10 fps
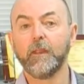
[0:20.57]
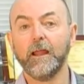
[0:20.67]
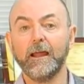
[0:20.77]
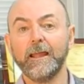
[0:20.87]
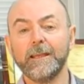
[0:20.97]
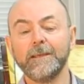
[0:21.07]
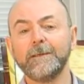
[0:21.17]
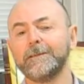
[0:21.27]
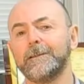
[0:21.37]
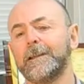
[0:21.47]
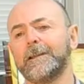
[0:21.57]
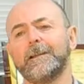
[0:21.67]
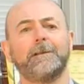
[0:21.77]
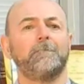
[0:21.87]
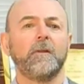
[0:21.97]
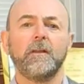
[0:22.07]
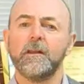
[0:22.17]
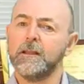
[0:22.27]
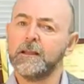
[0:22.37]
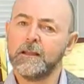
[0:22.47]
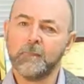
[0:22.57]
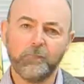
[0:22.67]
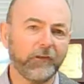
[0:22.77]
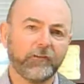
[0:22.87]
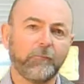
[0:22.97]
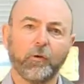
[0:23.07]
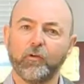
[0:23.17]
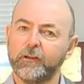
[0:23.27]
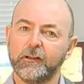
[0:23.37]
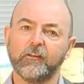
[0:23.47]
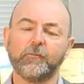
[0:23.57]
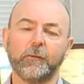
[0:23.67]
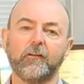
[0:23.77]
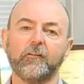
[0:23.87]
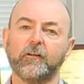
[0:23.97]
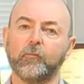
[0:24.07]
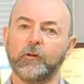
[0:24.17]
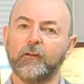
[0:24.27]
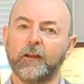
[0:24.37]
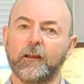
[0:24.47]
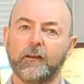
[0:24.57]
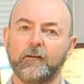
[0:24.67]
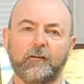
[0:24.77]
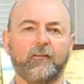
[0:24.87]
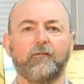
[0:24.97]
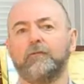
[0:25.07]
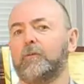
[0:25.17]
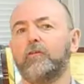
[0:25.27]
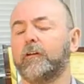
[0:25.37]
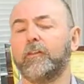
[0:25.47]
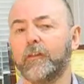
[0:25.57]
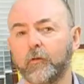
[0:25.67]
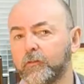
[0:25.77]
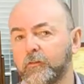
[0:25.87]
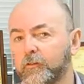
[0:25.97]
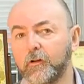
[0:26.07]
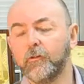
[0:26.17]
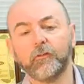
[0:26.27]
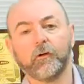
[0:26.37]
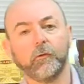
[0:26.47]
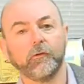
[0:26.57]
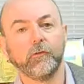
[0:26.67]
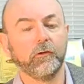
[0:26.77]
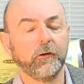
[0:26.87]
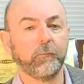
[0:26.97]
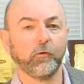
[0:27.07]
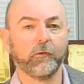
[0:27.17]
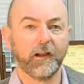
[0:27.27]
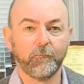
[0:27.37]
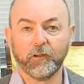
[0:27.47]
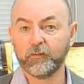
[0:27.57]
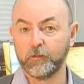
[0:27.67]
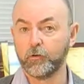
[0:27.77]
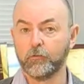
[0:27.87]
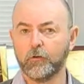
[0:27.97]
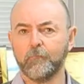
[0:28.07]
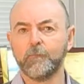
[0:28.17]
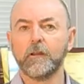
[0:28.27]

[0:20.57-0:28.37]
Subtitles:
And based upon the experience that we've had of over 1,000 students going through the diploma and MSc program,